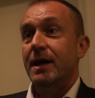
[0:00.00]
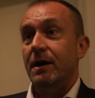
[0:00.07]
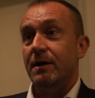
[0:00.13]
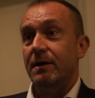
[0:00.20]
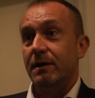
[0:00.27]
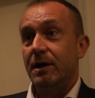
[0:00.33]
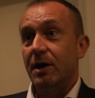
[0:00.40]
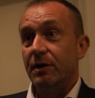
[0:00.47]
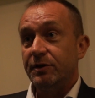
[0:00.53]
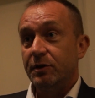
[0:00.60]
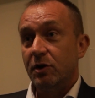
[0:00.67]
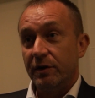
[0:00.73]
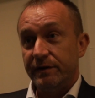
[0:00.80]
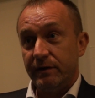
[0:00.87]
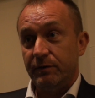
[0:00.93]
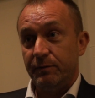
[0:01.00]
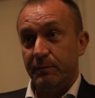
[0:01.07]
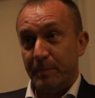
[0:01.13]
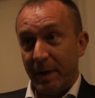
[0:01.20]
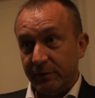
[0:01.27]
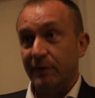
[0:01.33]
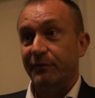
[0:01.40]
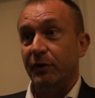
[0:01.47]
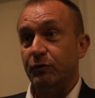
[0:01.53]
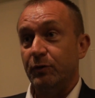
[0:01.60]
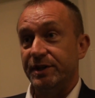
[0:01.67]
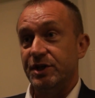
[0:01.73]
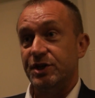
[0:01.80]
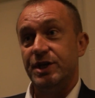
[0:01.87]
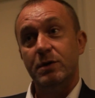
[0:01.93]
Uh, cloud, cloud is part of our
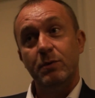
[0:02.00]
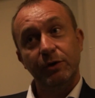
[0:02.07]
strategy.